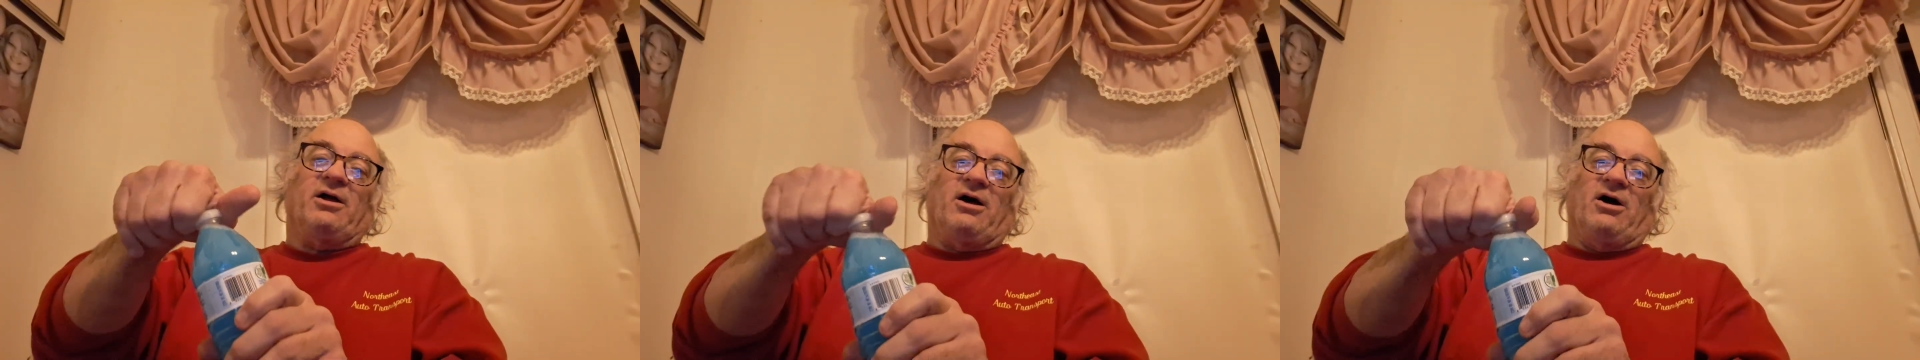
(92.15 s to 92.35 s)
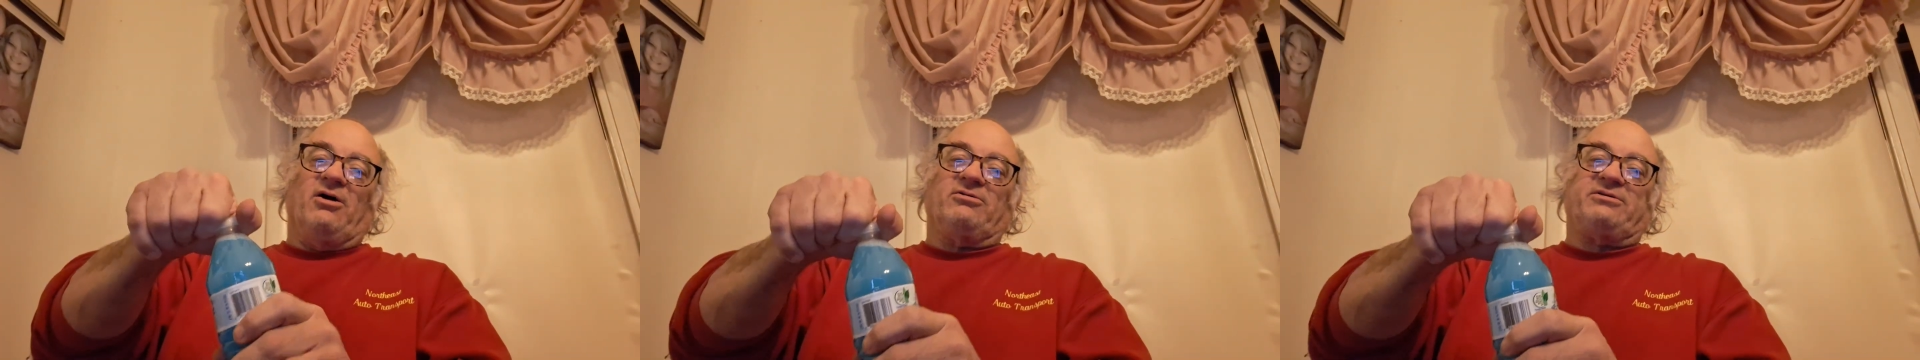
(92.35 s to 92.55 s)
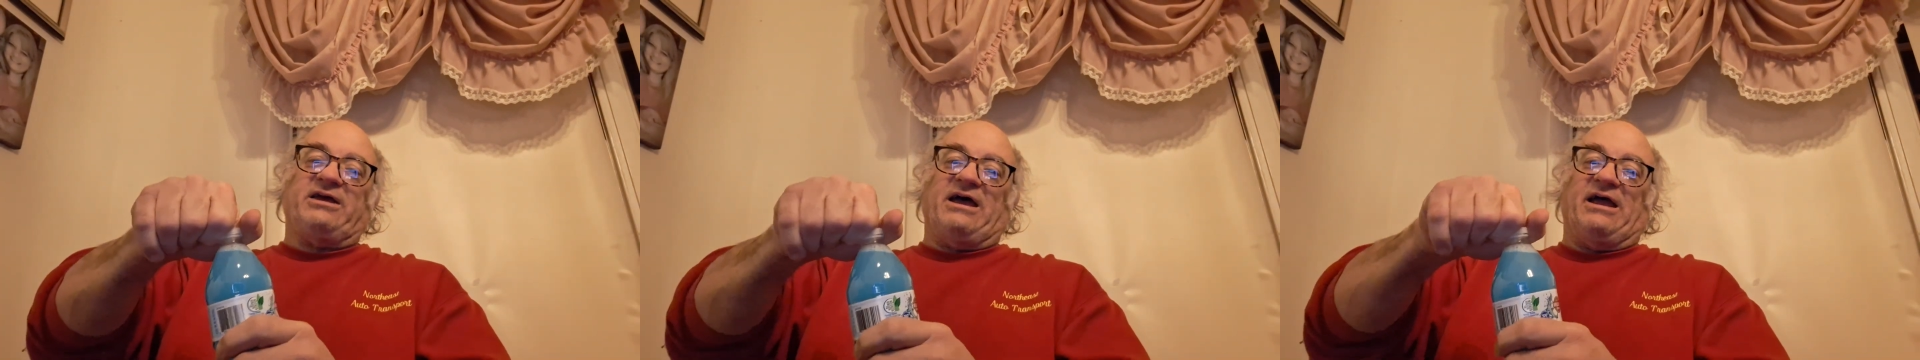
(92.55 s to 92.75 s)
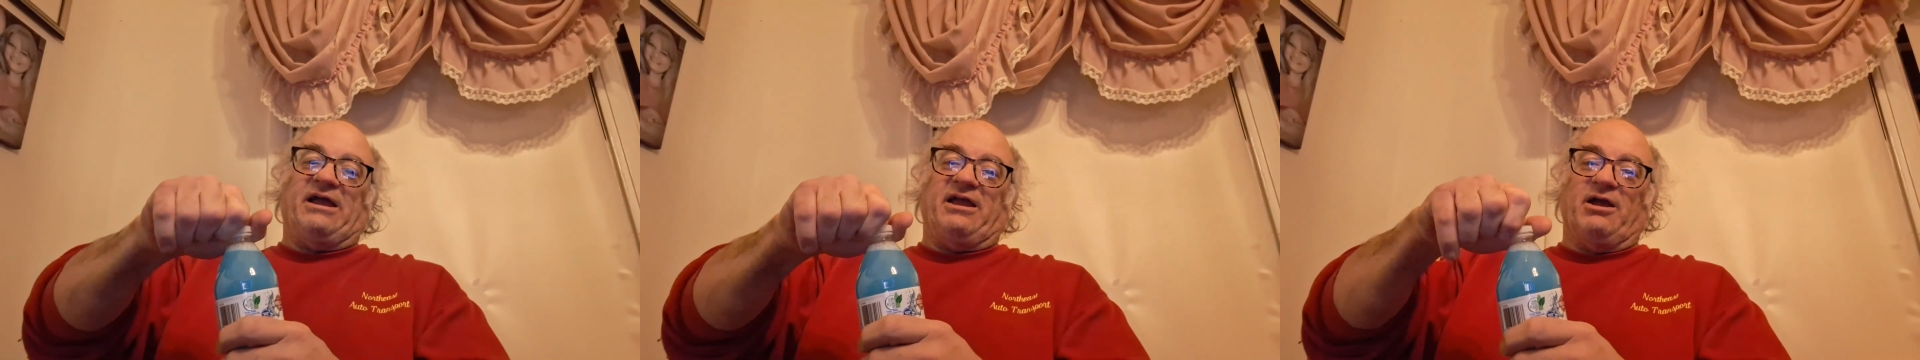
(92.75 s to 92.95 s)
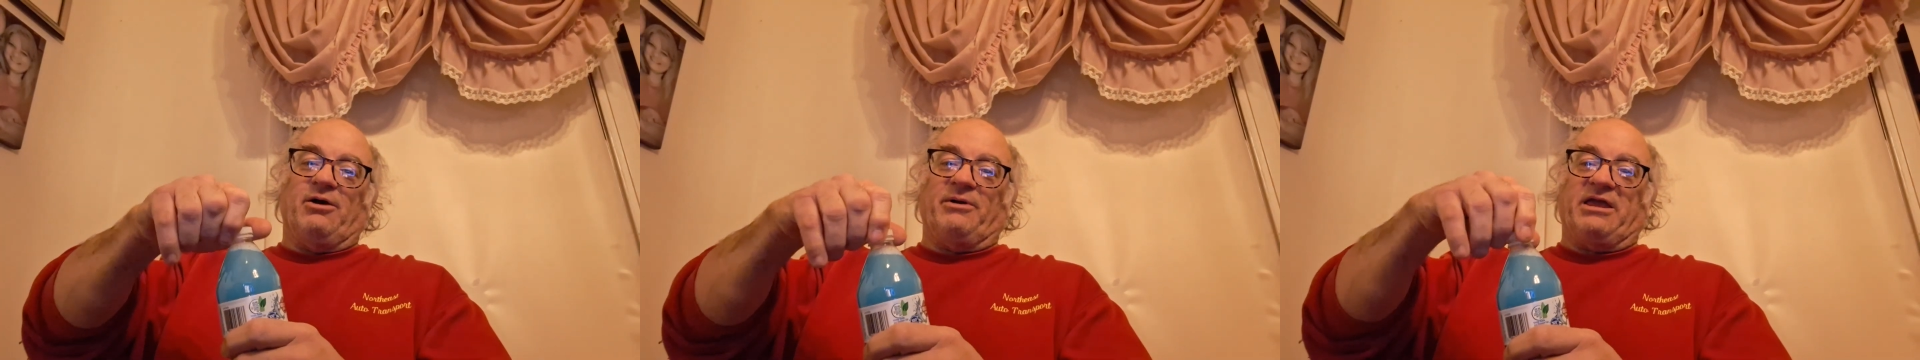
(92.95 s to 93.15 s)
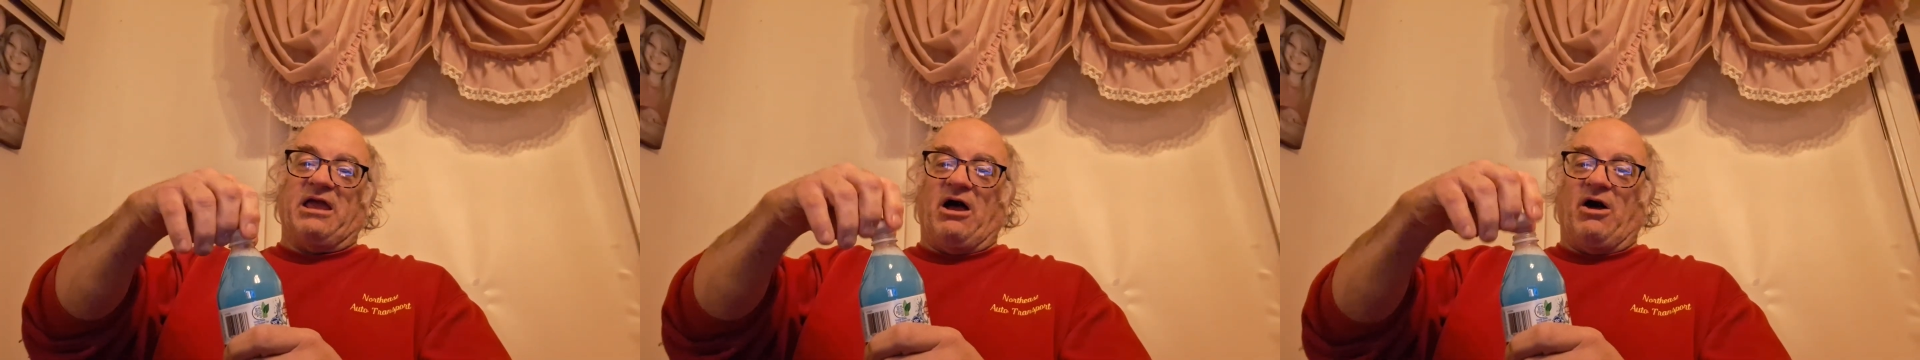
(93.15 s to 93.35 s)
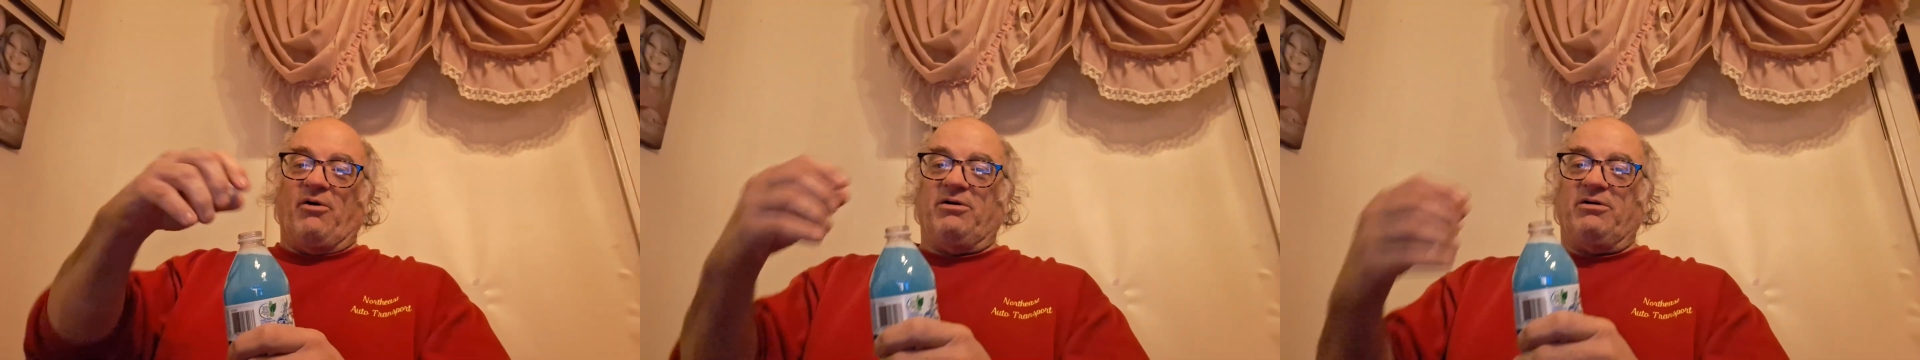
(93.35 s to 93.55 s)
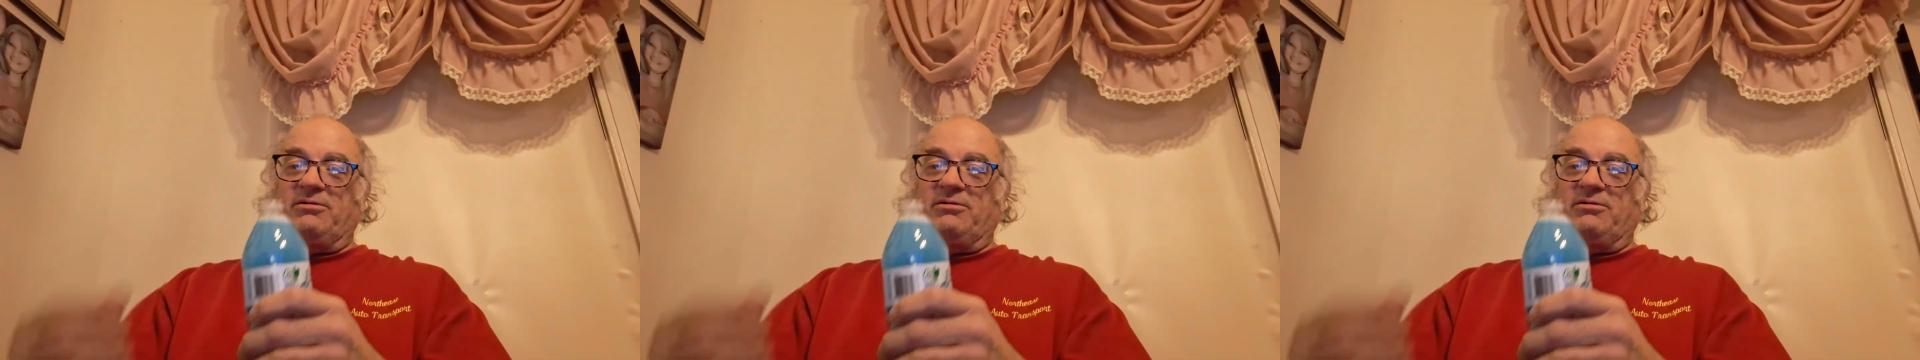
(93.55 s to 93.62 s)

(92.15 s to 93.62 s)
Okay, here we go.